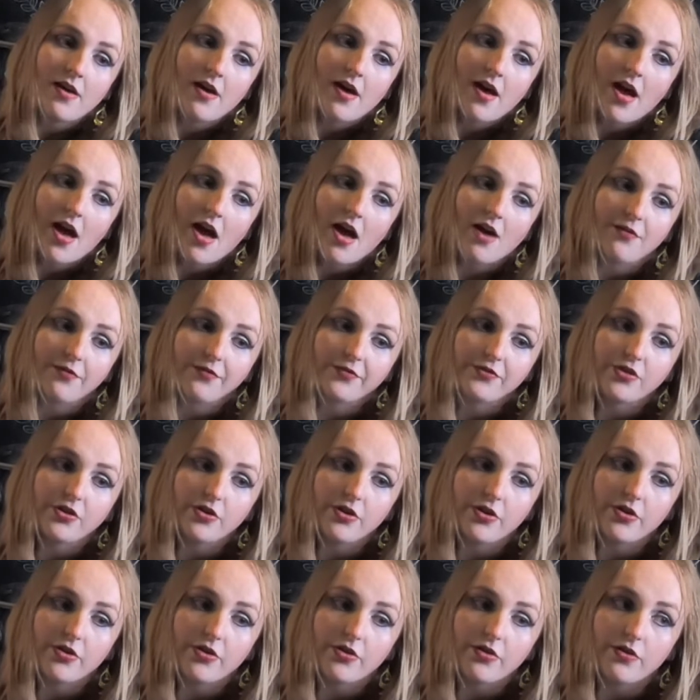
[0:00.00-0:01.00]

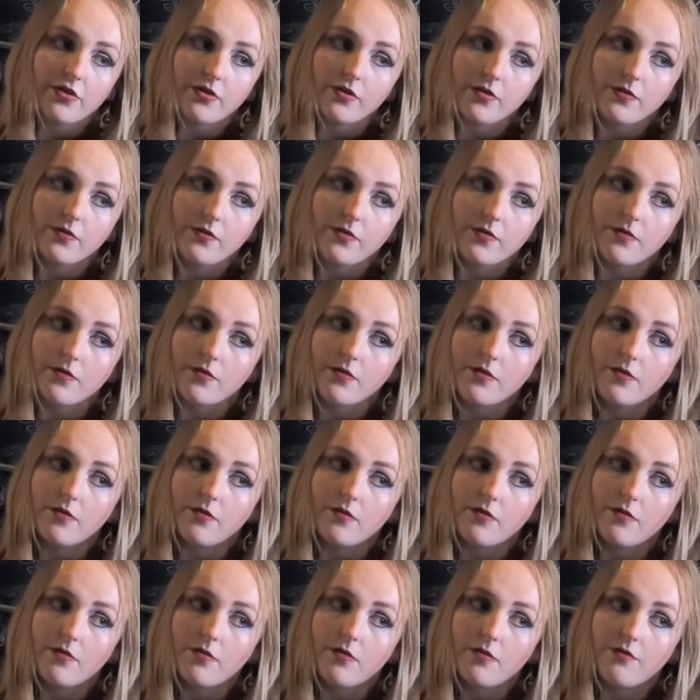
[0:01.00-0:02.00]
after
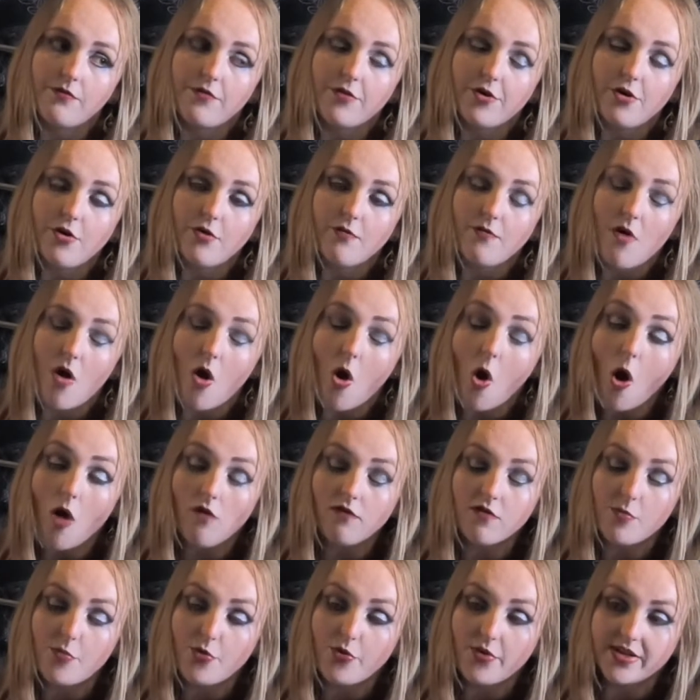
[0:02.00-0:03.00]
the
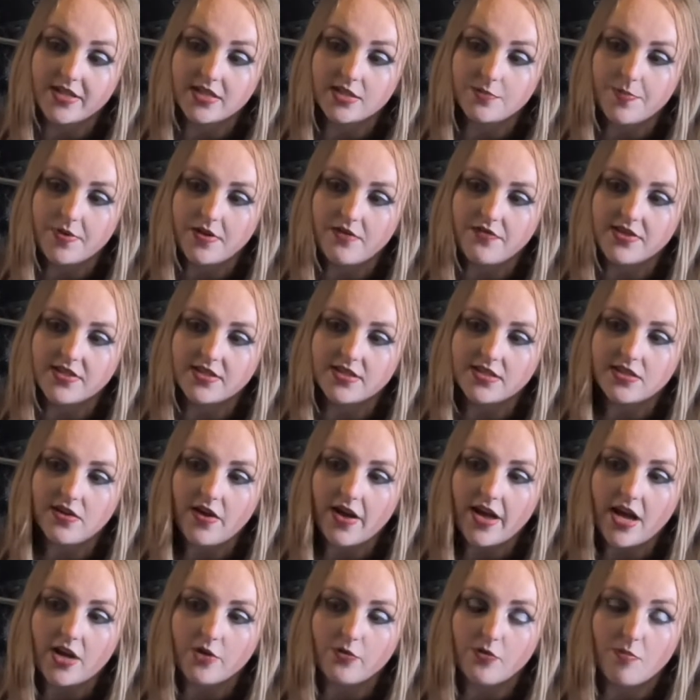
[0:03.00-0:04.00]
horrible experiences I
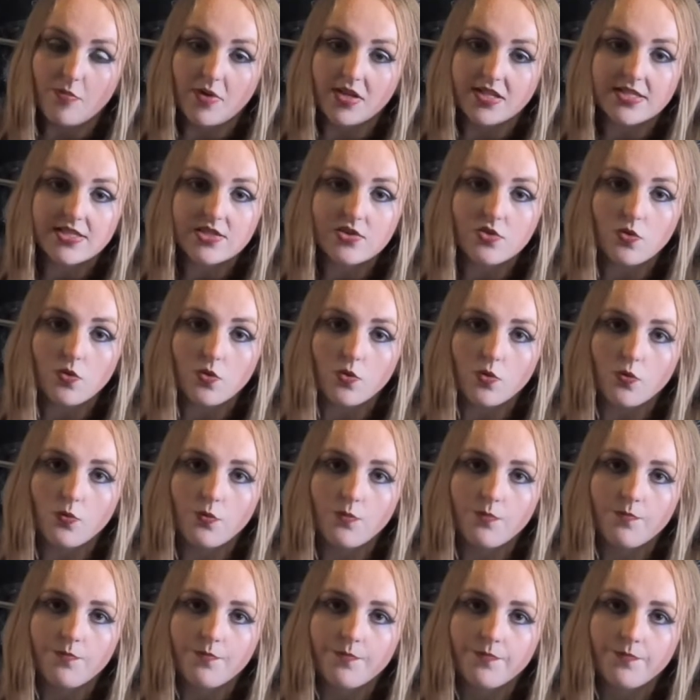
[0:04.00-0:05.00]
had with my school
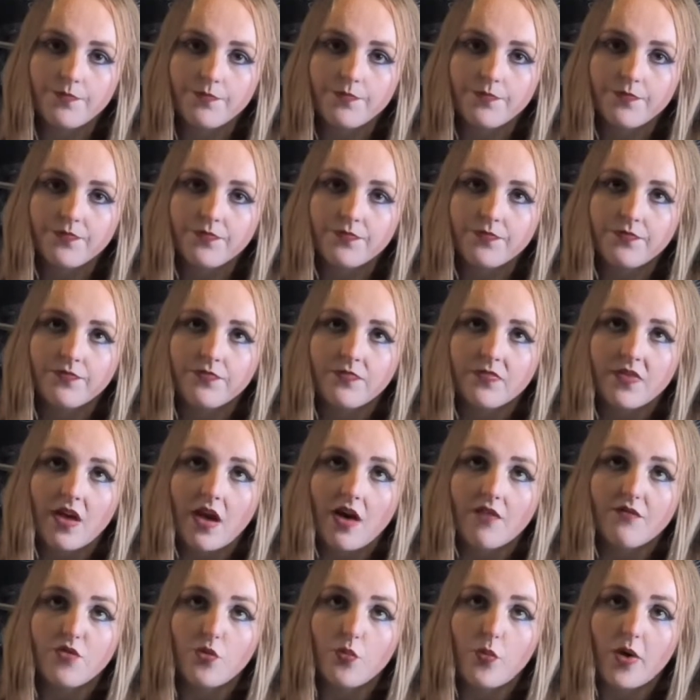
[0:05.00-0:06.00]

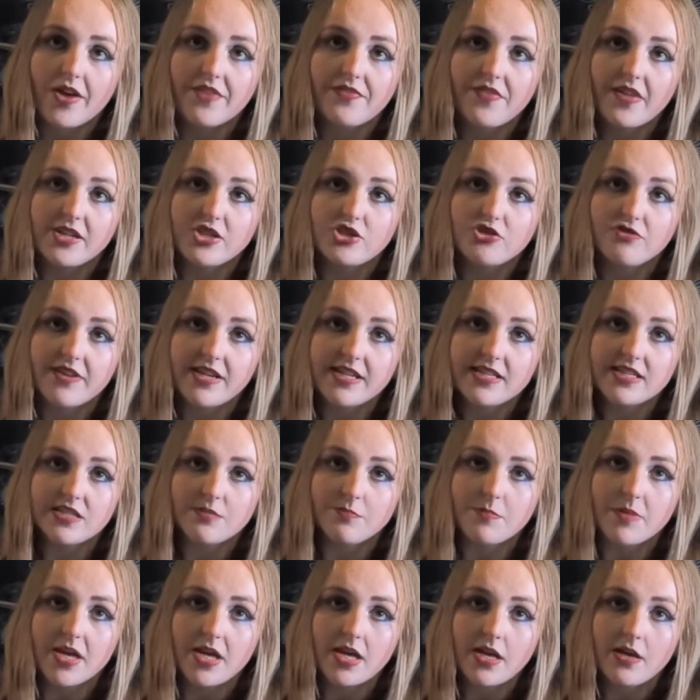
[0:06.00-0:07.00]
and the way they treated
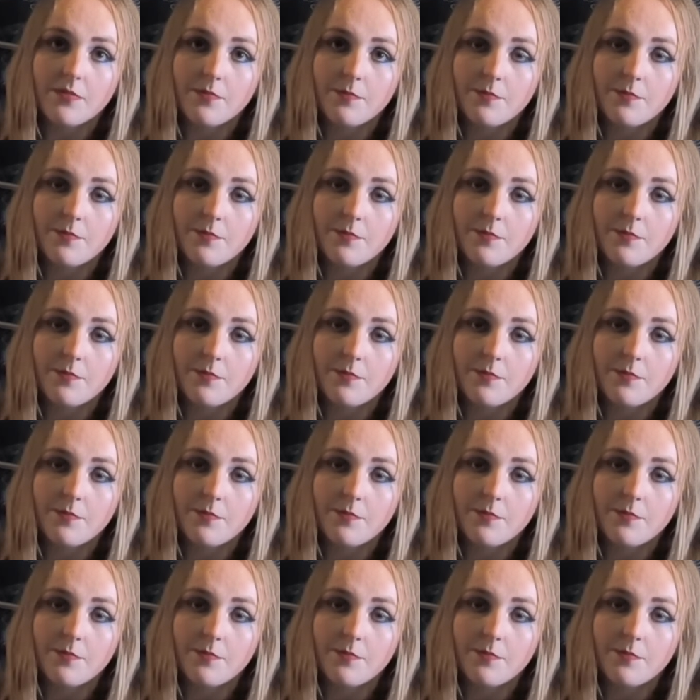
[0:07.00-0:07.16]
me,